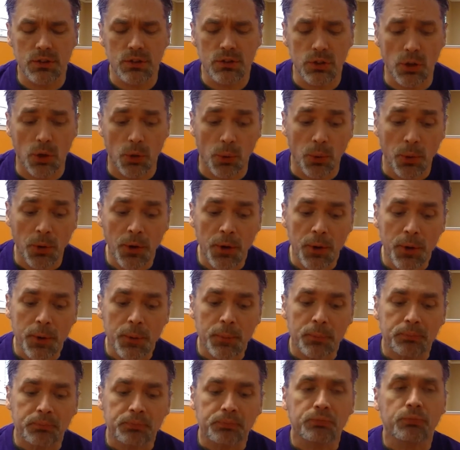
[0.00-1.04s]
So
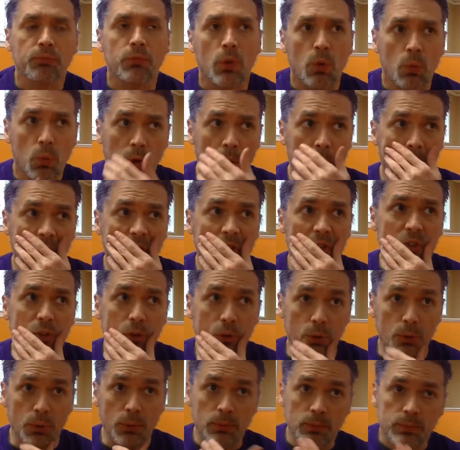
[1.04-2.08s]
what I'm going to
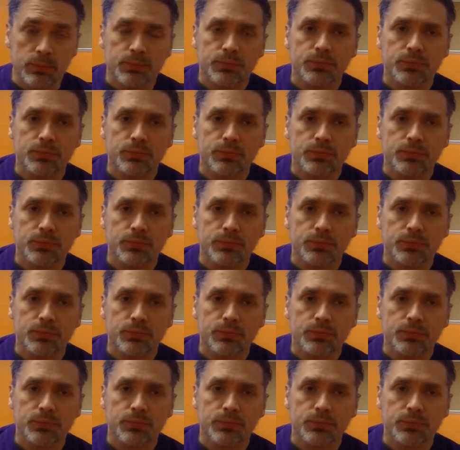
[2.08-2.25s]
do